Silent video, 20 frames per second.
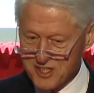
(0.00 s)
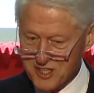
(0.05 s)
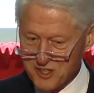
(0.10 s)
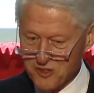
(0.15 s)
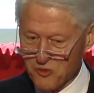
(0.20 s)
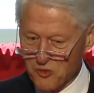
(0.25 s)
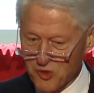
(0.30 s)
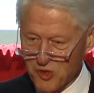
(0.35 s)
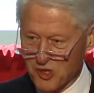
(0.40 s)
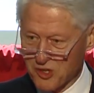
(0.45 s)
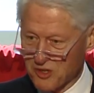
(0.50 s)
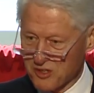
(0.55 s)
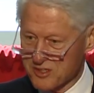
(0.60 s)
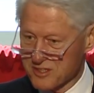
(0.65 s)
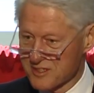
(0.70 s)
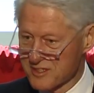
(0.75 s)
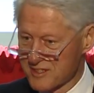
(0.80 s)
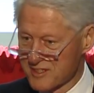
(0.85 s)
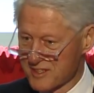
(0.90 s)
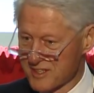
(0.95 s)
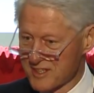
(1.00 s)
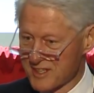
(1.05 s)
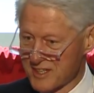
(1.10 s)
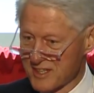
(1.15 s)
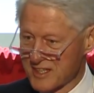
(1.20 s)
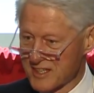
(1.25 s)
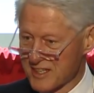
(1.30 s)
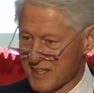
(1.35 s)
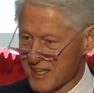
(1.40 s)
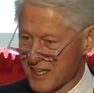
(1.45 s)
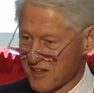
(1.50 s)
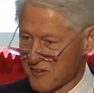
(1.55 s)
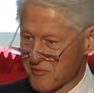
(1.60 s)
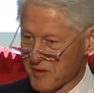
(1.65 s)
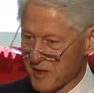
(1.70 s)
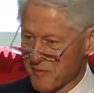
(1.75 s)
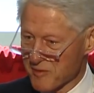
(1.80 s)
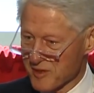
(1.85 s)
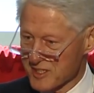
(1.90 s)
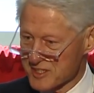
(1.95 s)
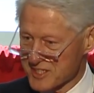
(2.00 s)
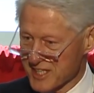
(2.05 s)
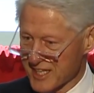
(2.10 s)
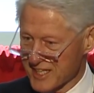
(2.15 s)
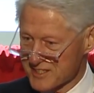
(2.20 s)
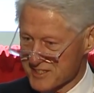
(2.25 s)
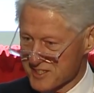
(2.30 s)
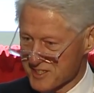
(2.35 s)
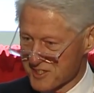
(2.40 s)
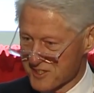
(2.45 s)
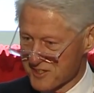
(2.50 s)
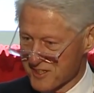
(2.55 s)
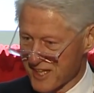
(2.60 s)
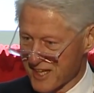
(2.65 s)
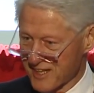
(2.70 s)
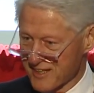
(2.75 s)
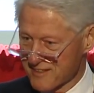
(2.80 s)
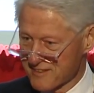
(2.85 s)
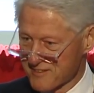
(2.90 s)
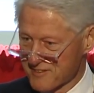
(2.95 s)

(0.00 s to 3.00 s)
in the world to give people a chance to do that,